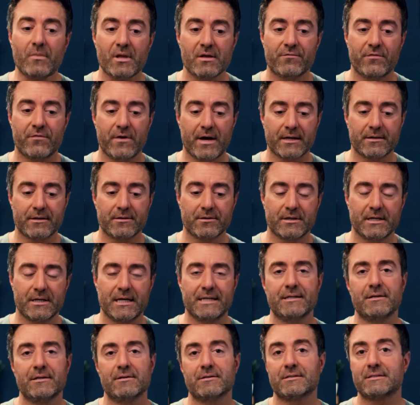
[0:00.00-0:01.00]
In fact,
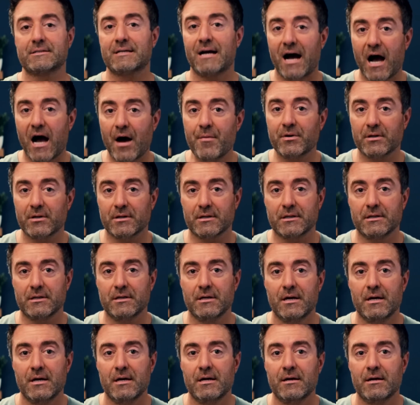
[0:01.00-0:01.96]
candida is commonly